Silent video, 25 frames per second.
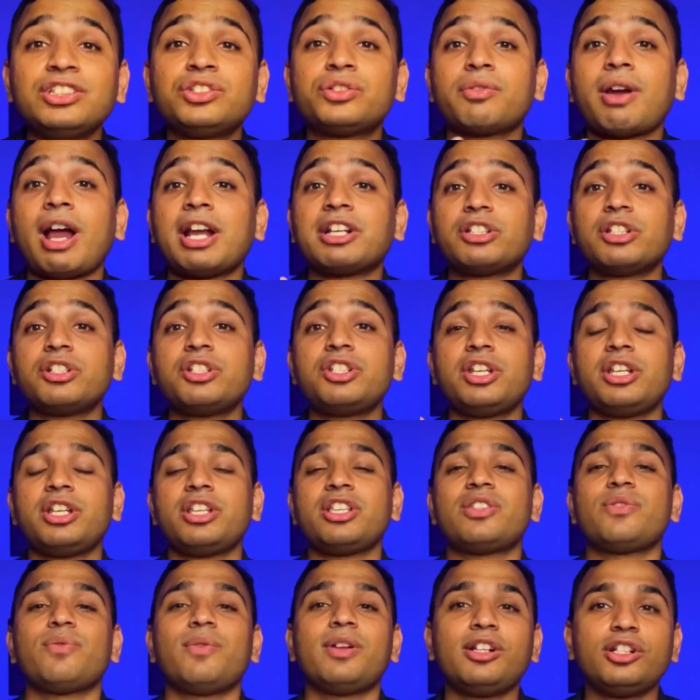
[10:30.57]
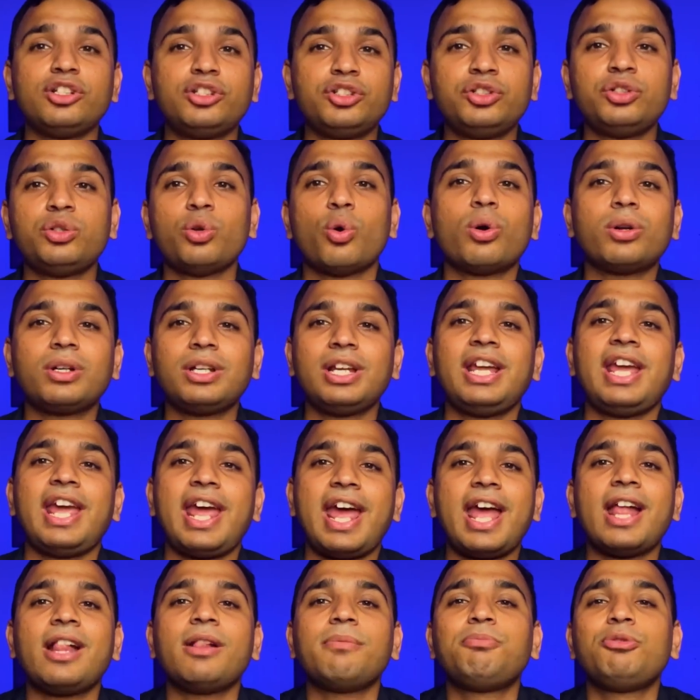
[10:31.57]
strategies will surely
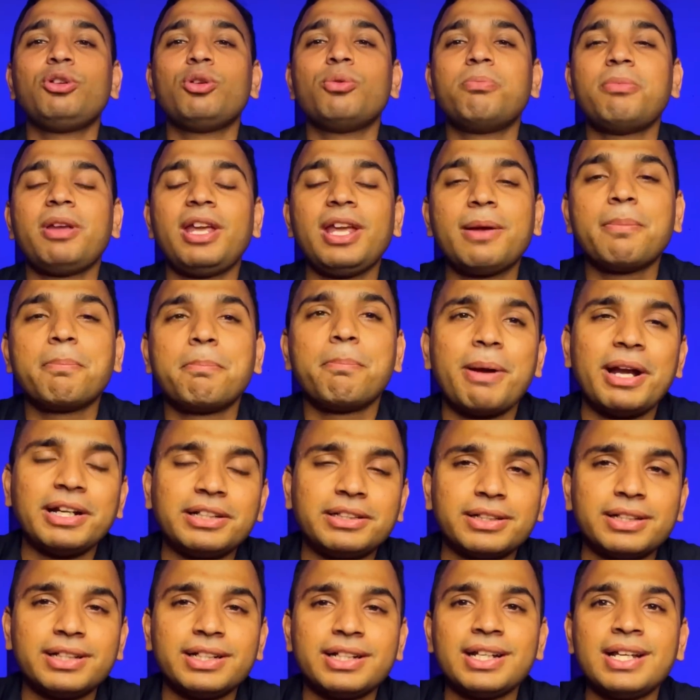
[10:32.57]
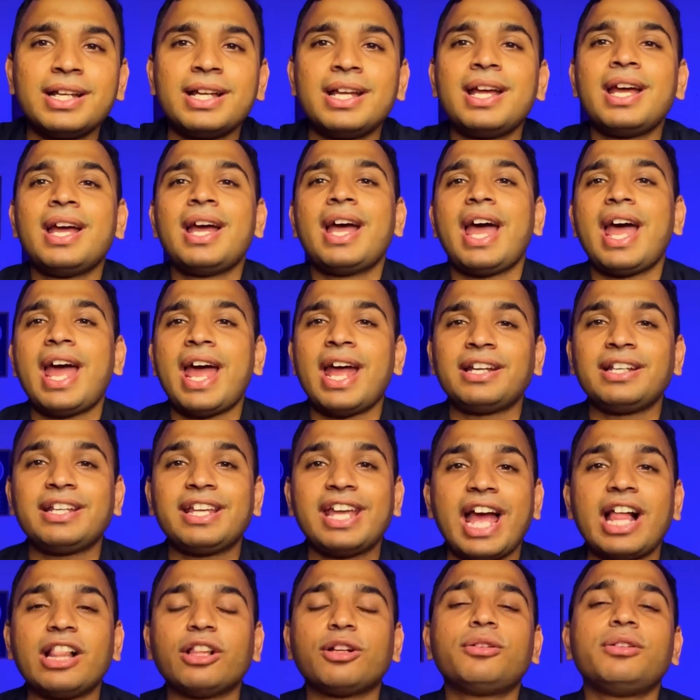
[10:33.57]
help you make better and
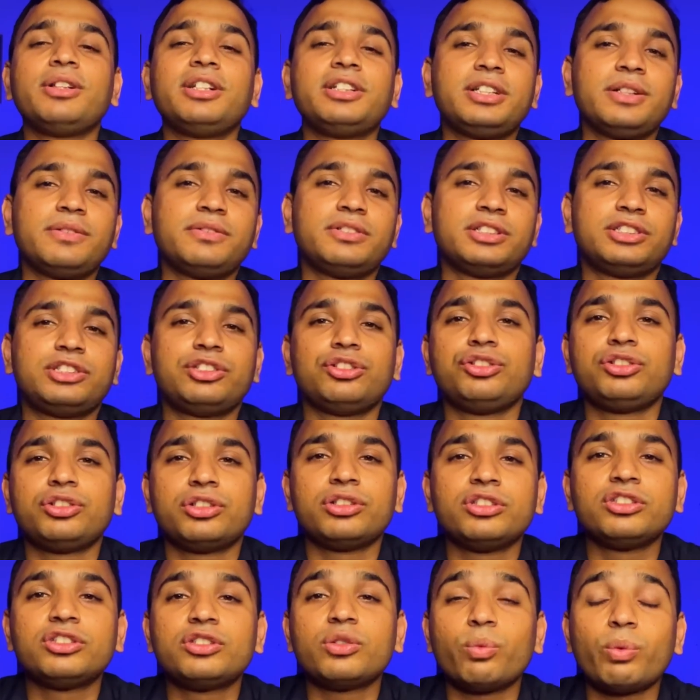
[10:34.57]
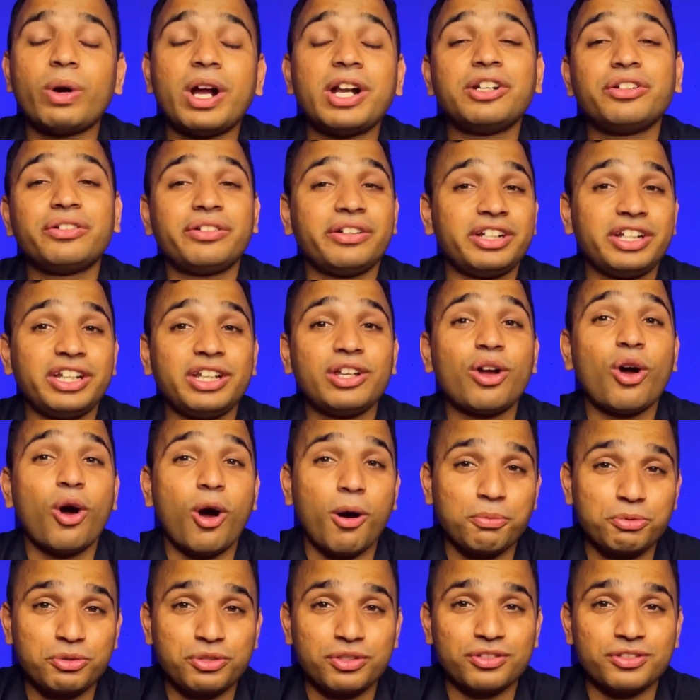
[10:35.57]
calculative decisions while trading
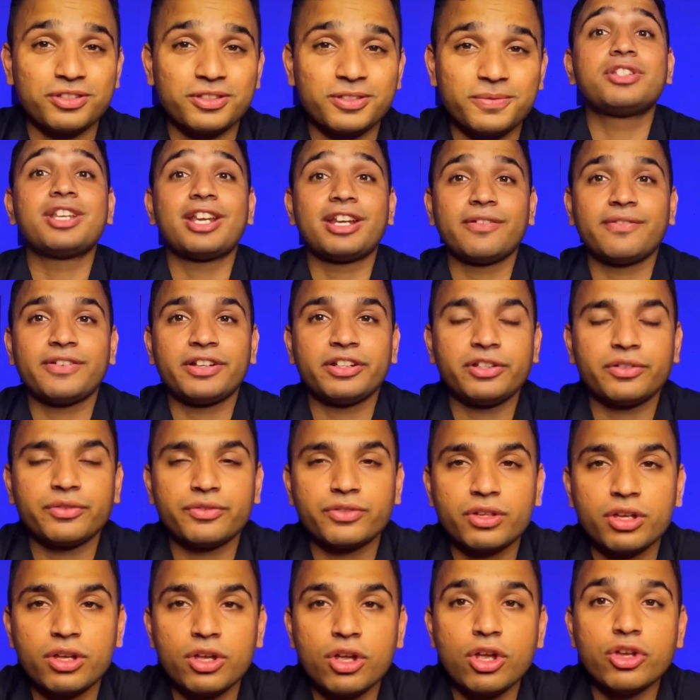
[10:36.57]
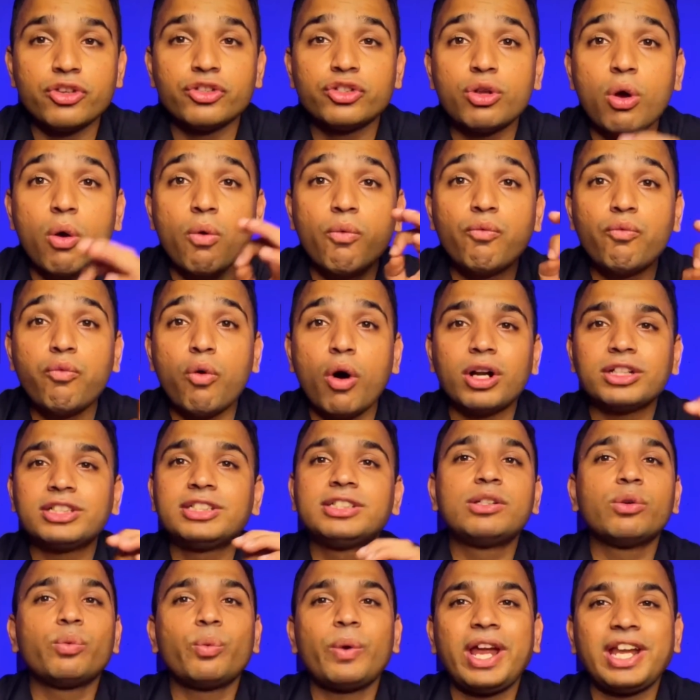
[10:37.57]
options derivatives. So what's
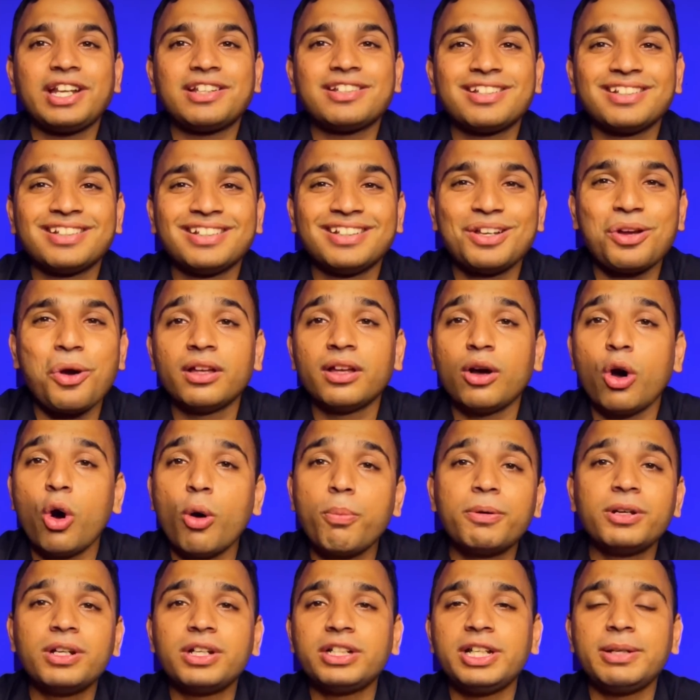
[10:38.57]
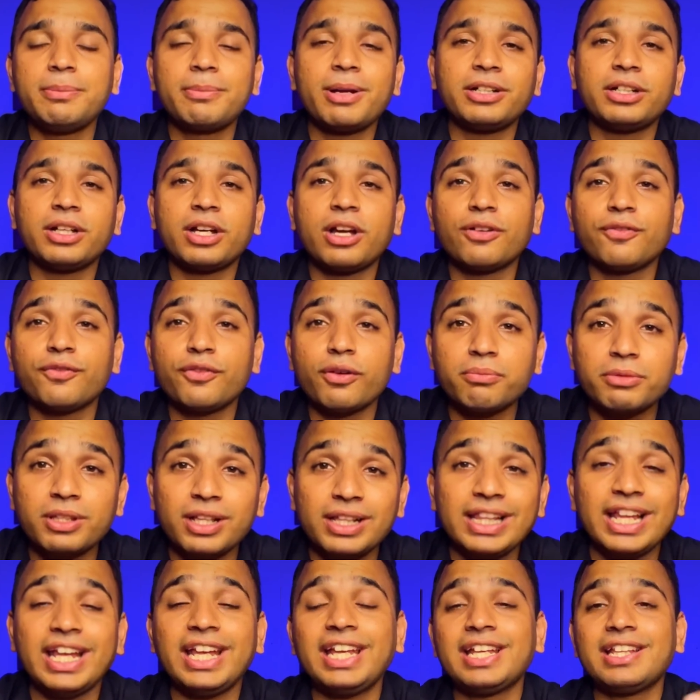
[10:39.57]
the wait? Open a demat account from the
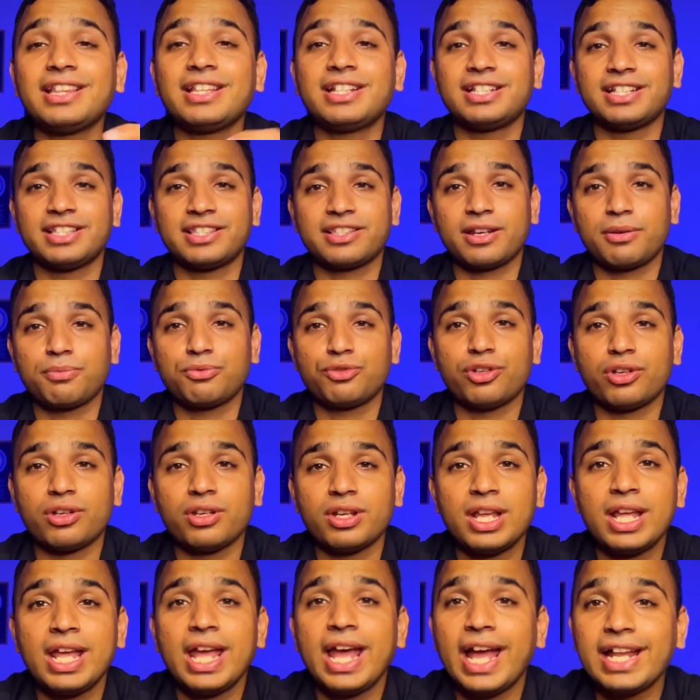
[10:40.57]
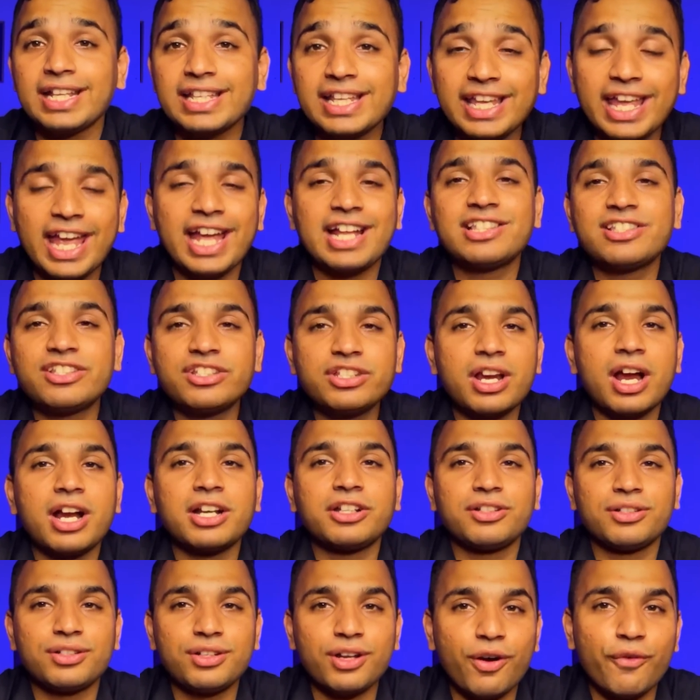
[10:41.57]
link in the description and get
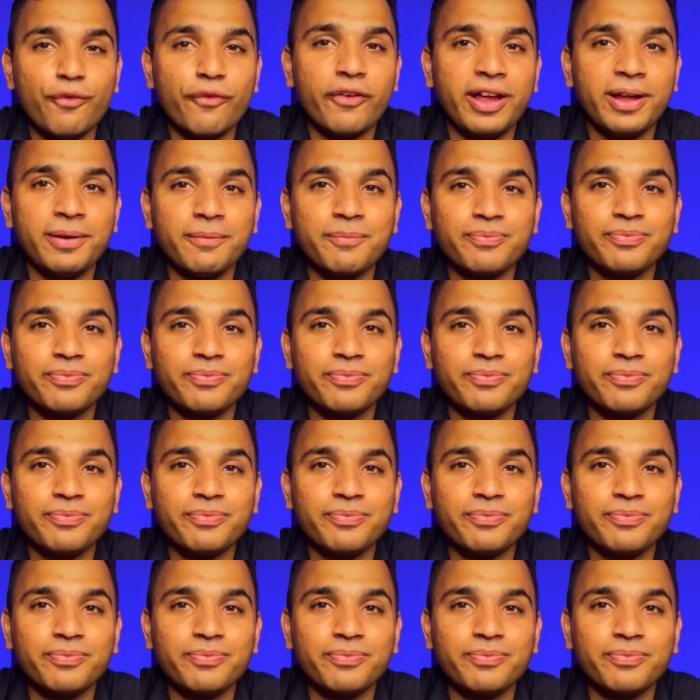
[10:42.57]
started away.